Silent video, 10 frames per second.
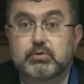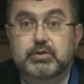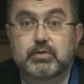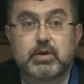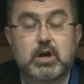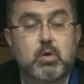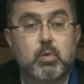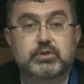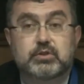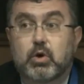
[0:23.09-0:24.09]
use of
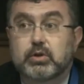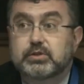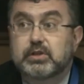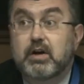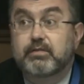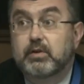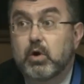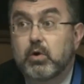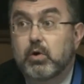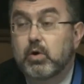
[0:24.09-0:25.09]
what is called soft
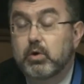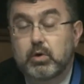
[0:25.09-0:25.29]
law,